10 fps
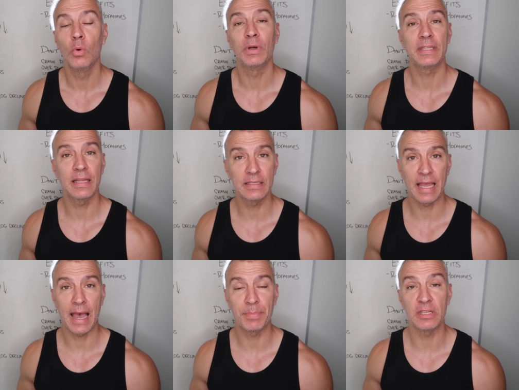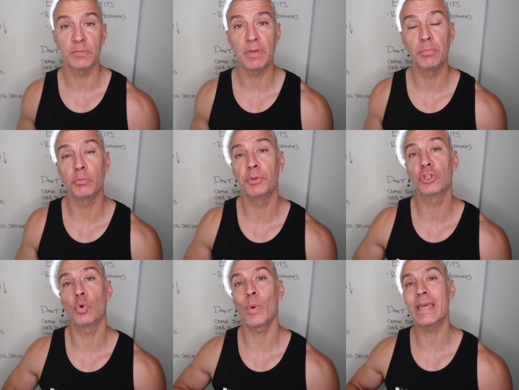what tends to happen is people put
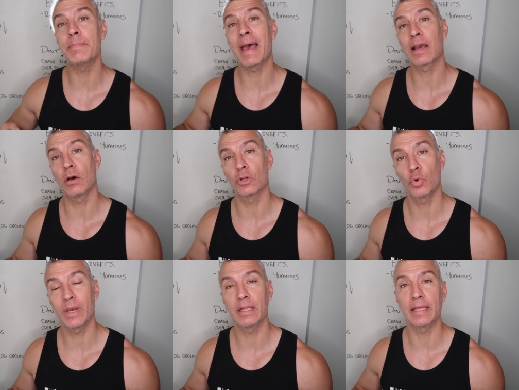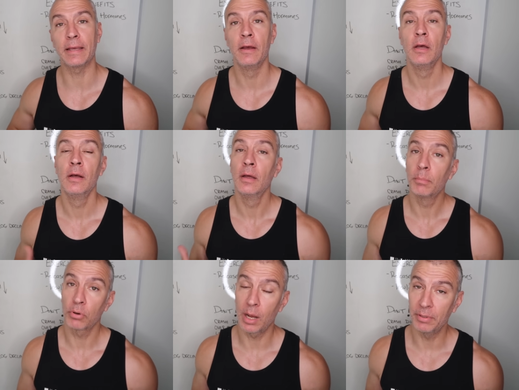the weight back on quickly.
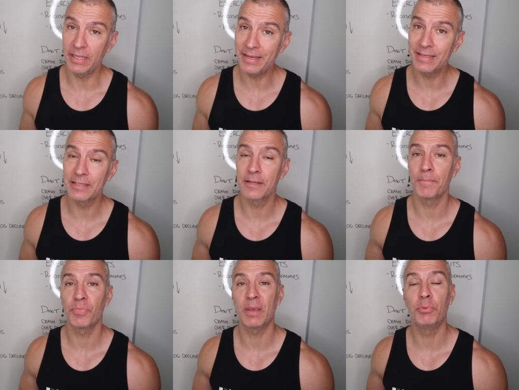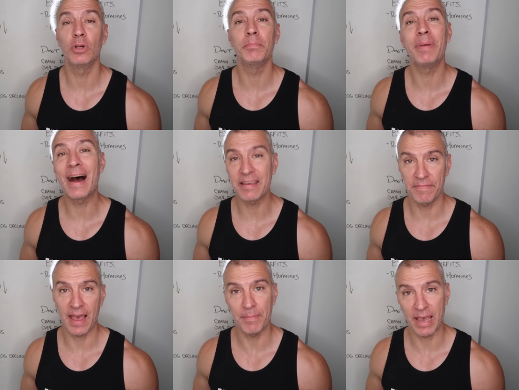Problem is, they put body
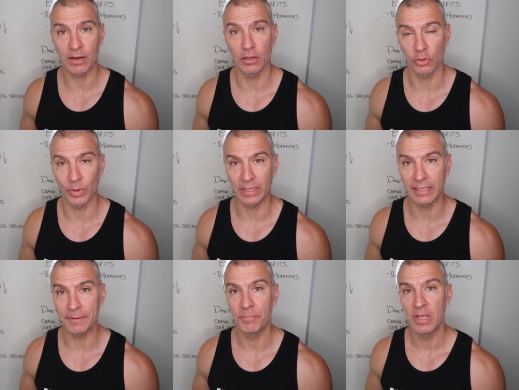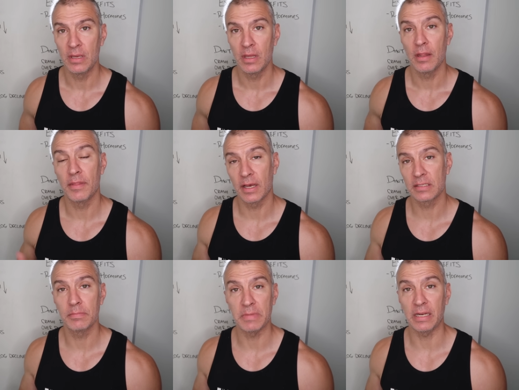fat back on quickly
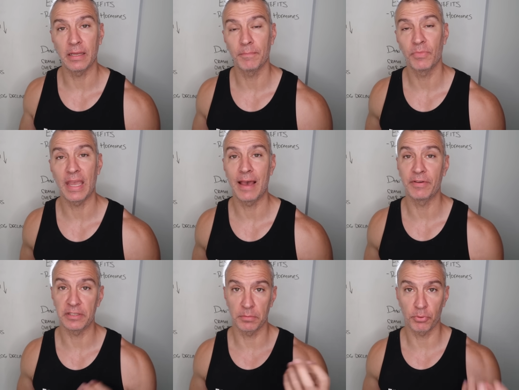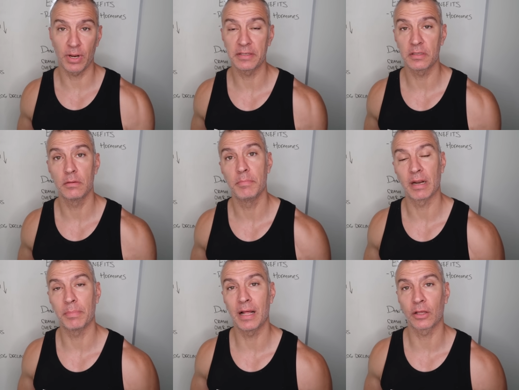thus meaning they have a suppressed
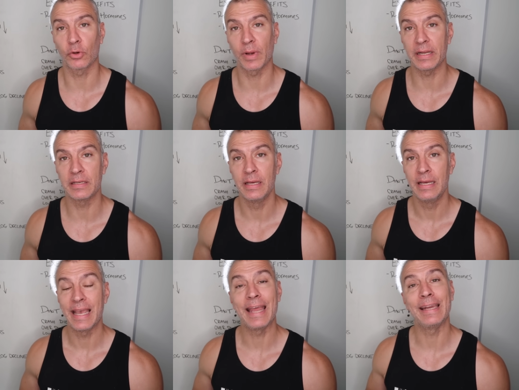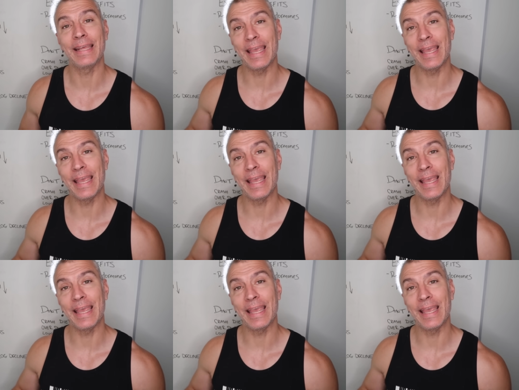metabolic rate and an